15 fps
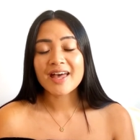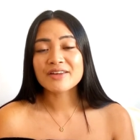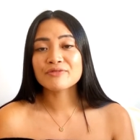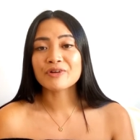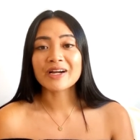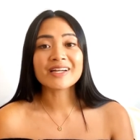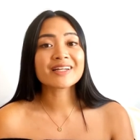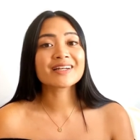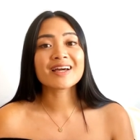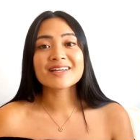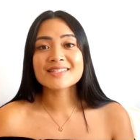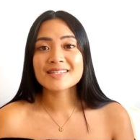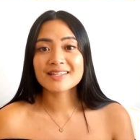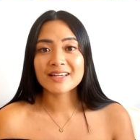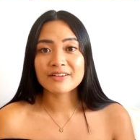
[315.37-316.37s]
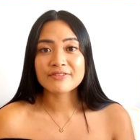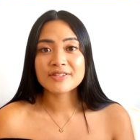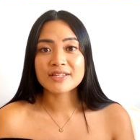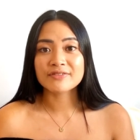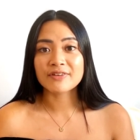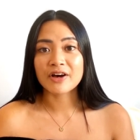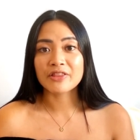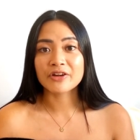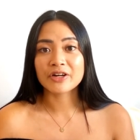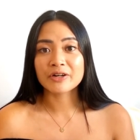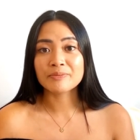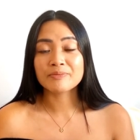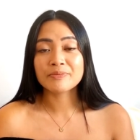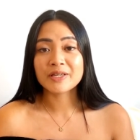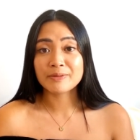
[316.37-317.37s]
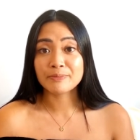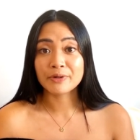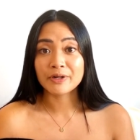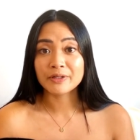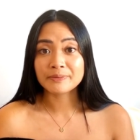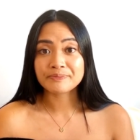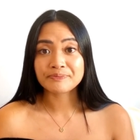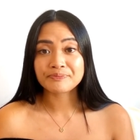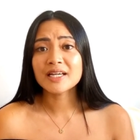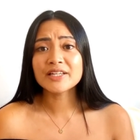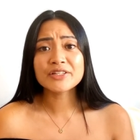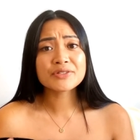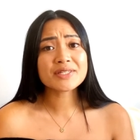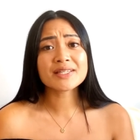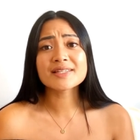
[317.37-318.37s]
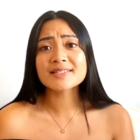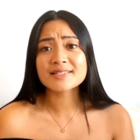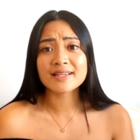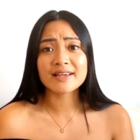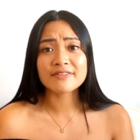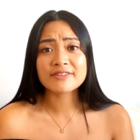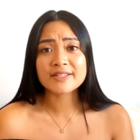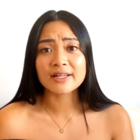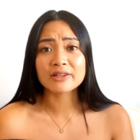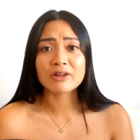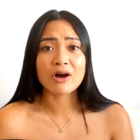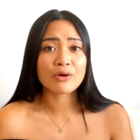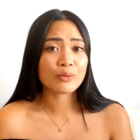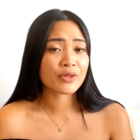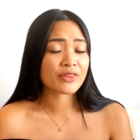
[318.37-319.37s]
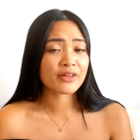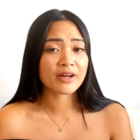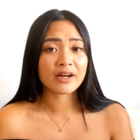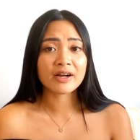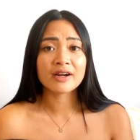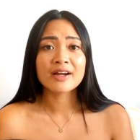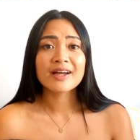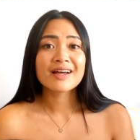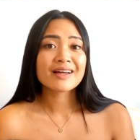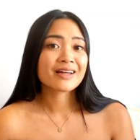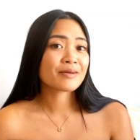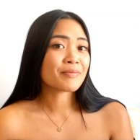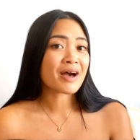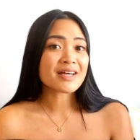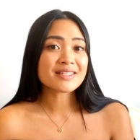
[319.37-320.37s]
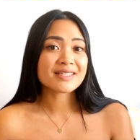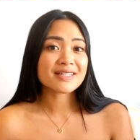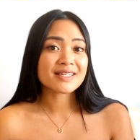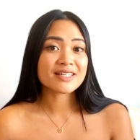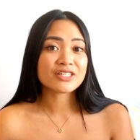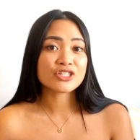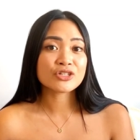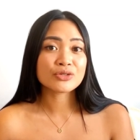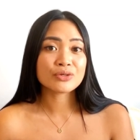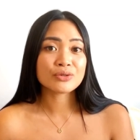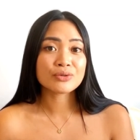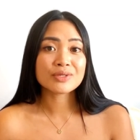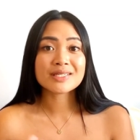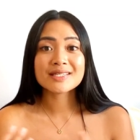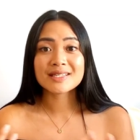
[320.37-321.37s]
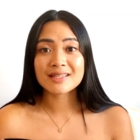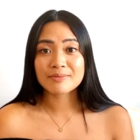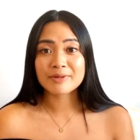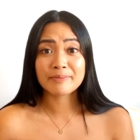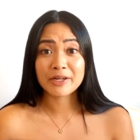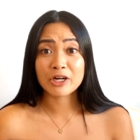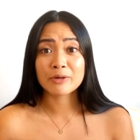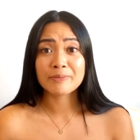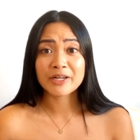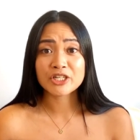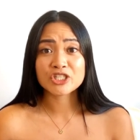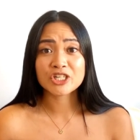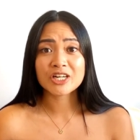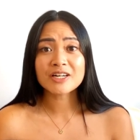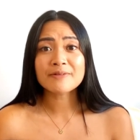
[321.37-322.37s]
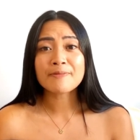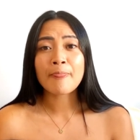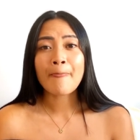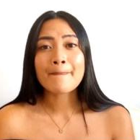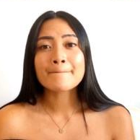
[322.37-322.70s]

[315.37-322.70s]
and recognize the gifts of other people and using these gifts along with their capacity to see the bigger picture